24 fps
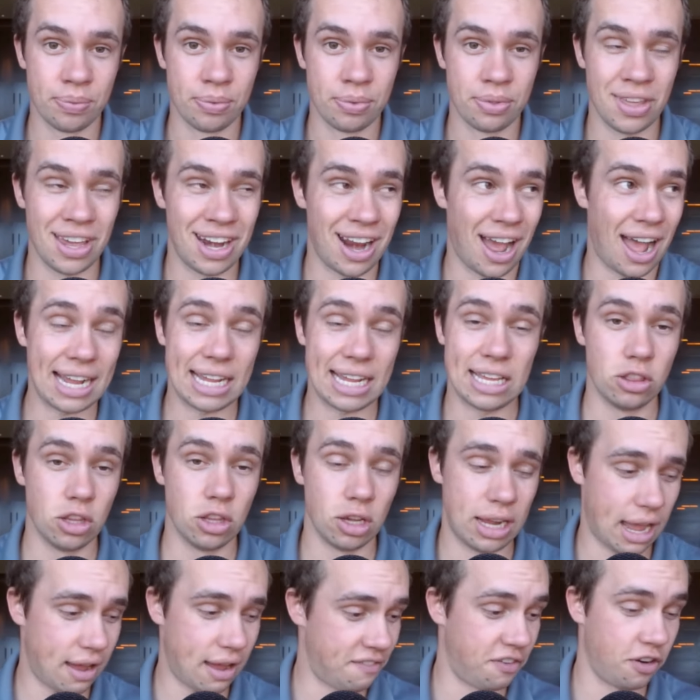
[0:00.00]
that I can
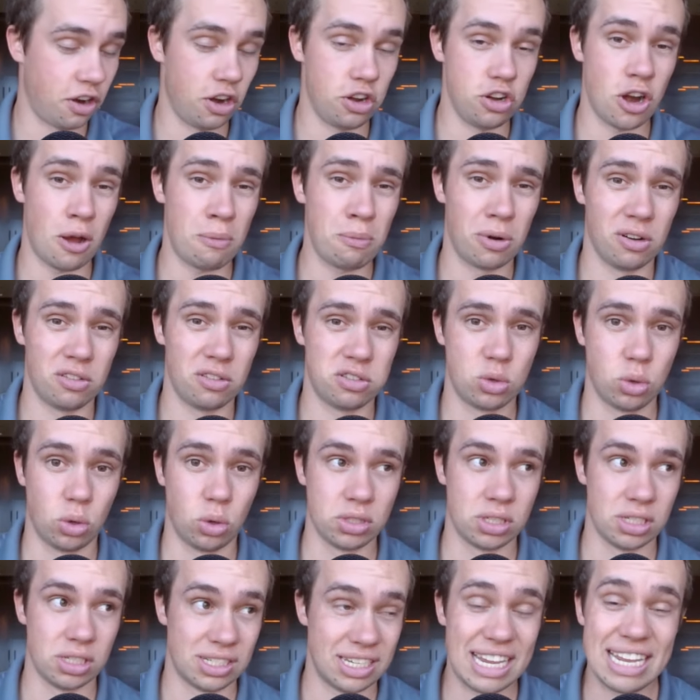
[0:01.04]
look at for a number of
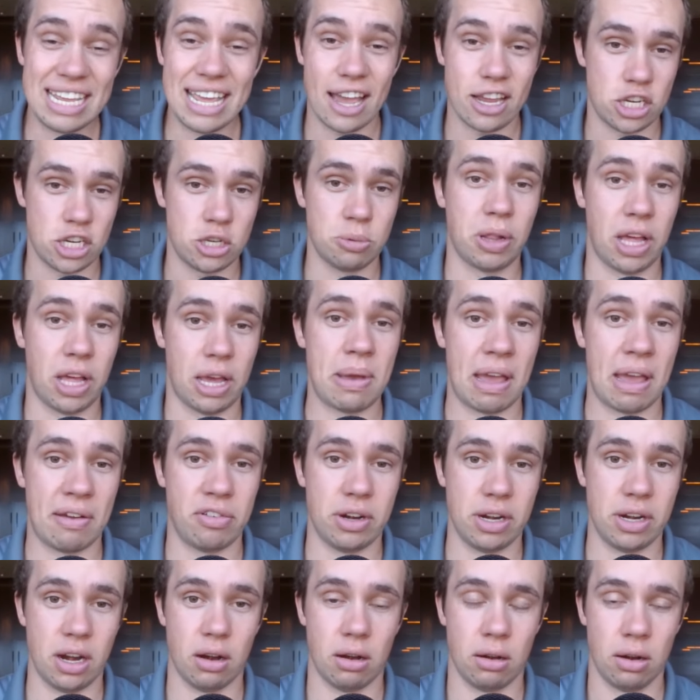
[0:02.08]
schools and say, yeah, you should play them
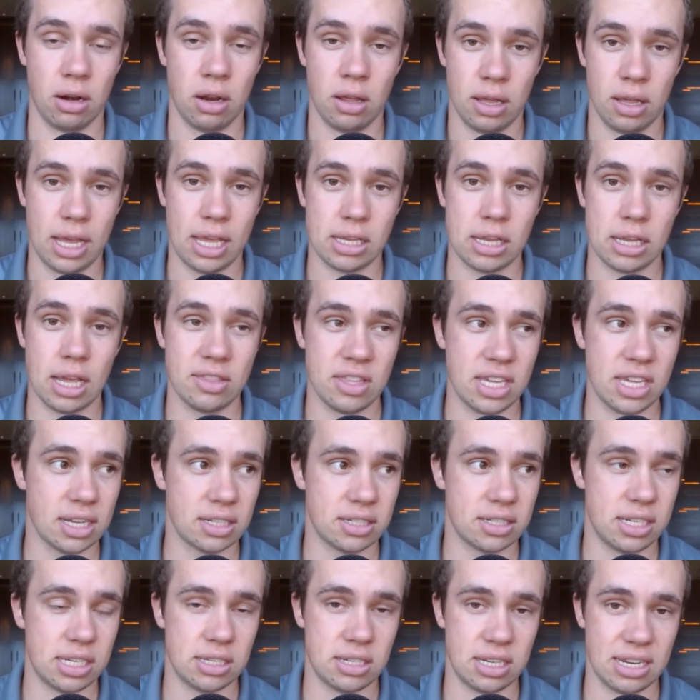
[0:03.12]
every year in the
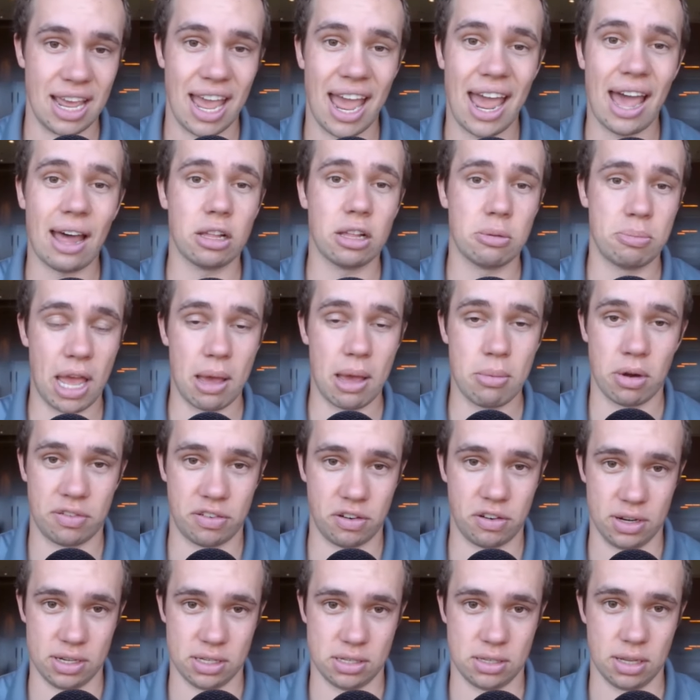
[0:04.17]
S E C. Alabama,
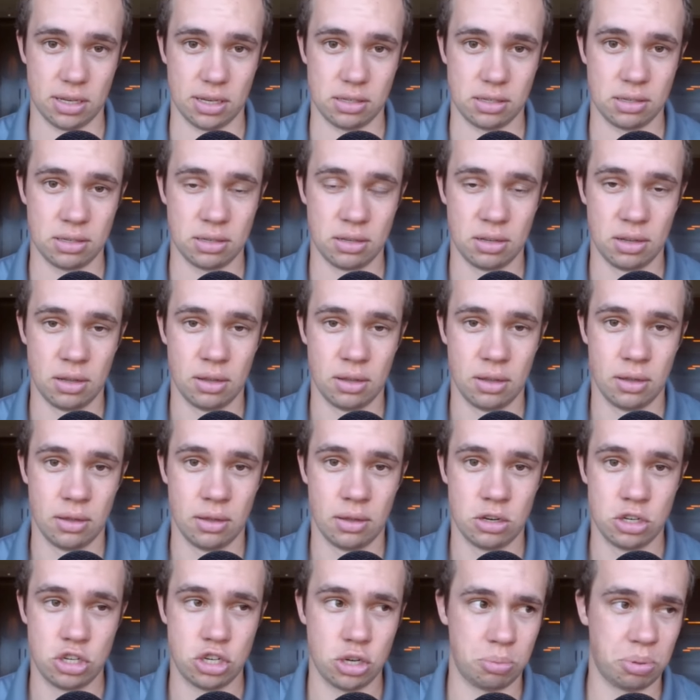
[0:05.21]
for instance,
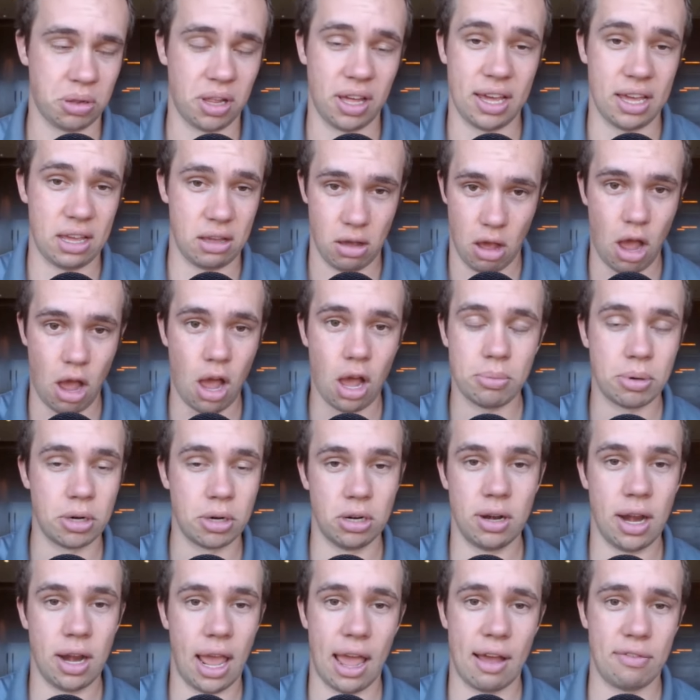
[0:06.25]
should play
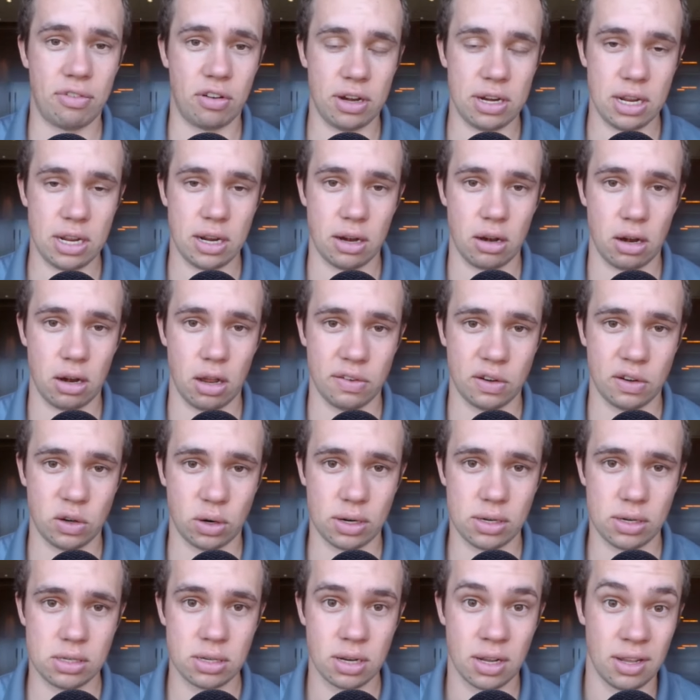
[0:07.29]
Auburn every year, of
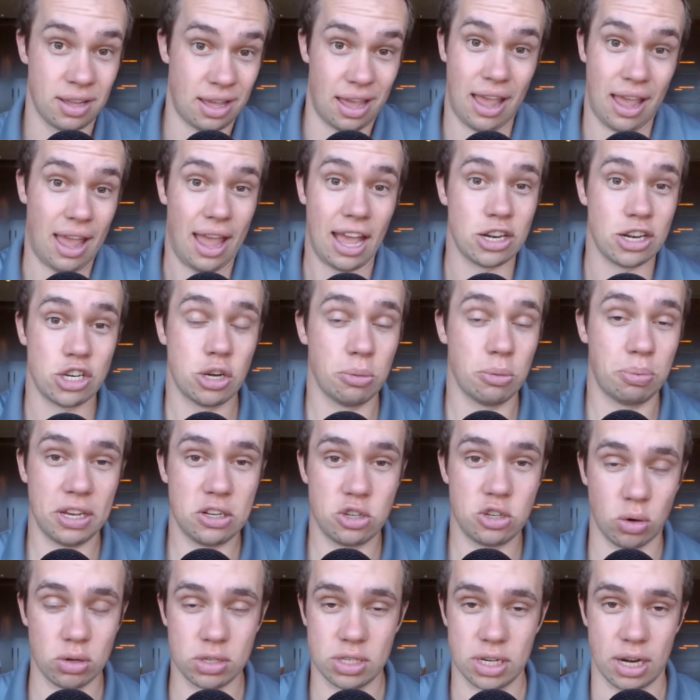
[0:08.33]
course, and should play
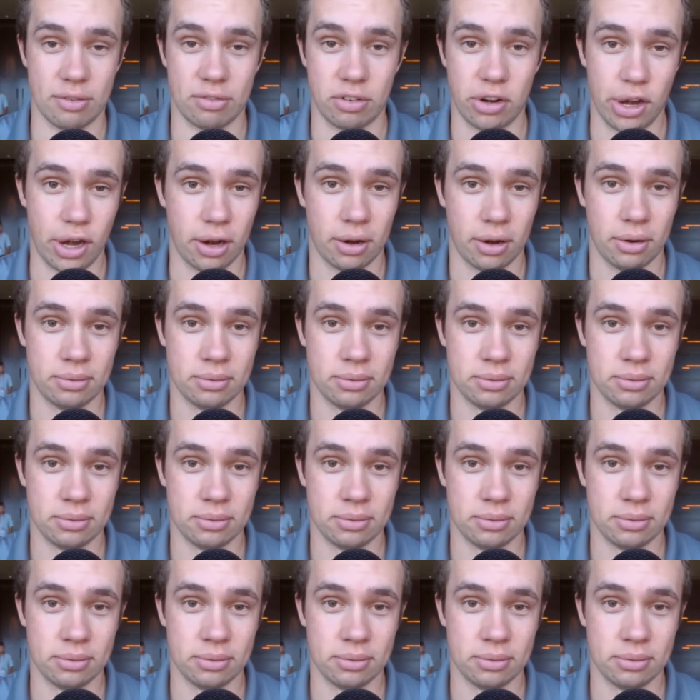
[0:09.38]
Georgia every year.